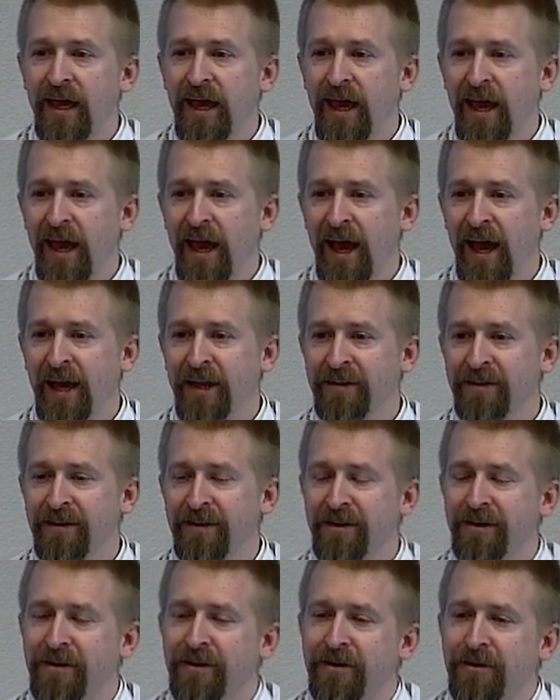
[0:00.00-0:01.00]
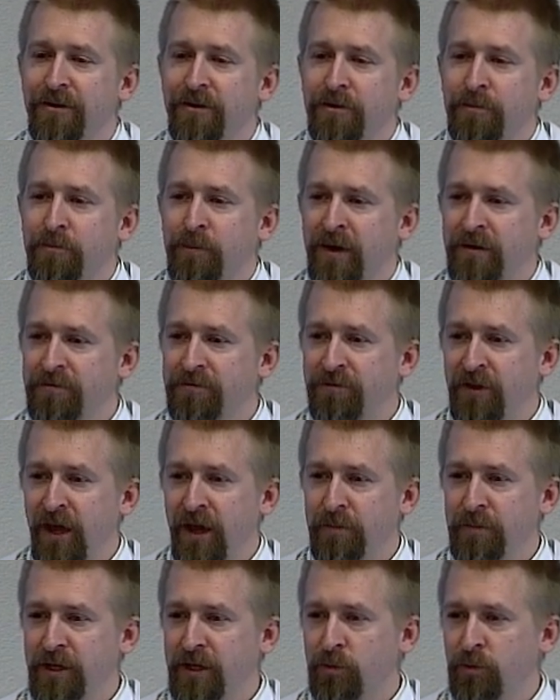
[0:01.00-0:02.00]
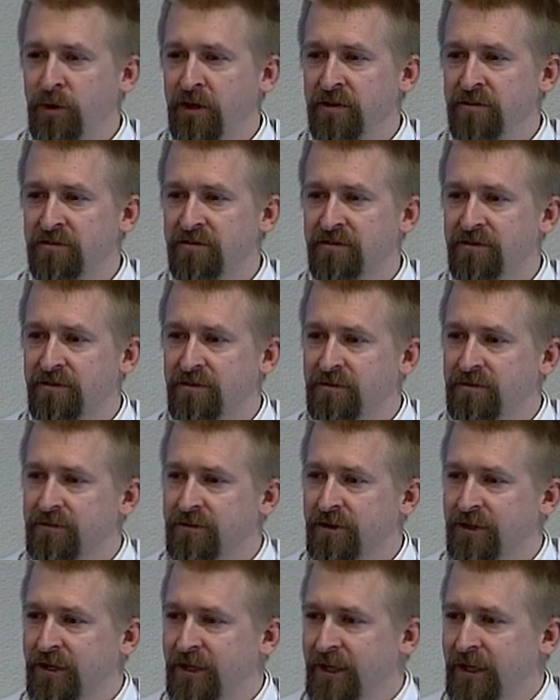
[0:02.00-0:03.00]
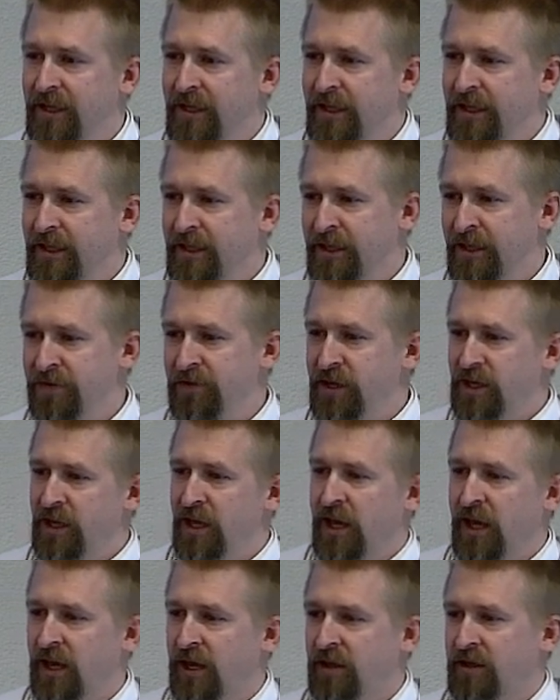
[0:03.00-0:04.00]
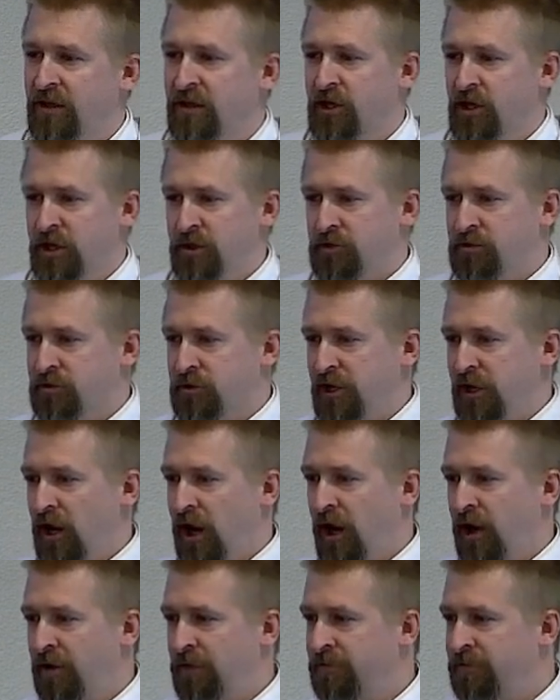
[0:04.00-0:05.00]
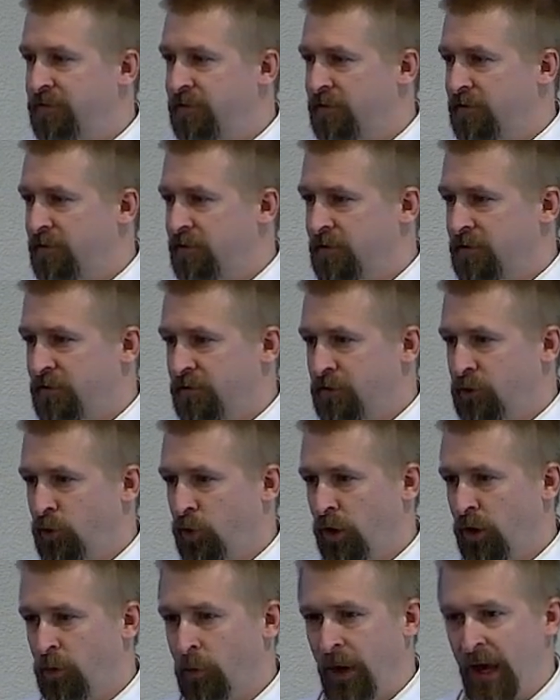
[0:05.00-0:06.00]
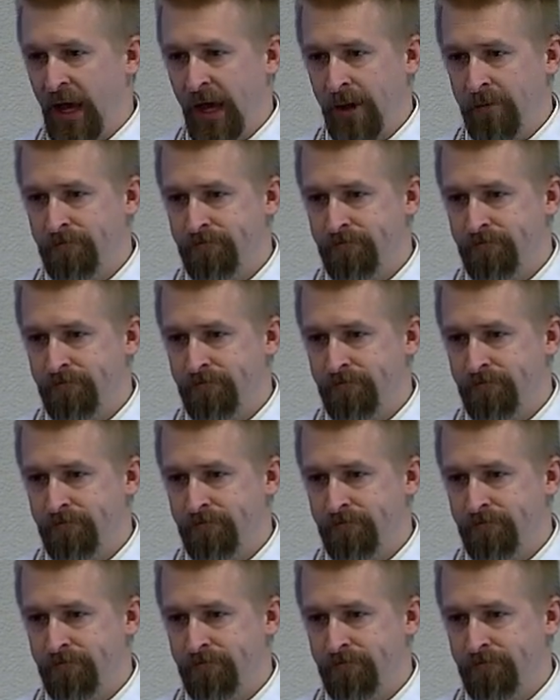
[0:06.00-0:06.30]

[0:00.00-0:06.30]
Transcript: And my family was living in the country of Norway,